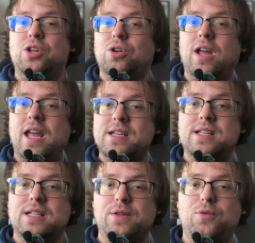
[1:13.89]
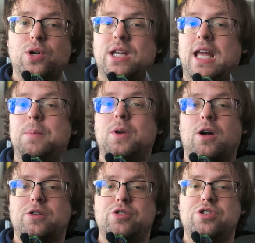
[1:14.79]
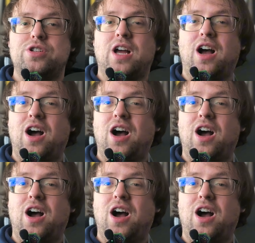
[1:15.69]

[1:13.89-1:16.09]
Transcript: your N64 game cartridges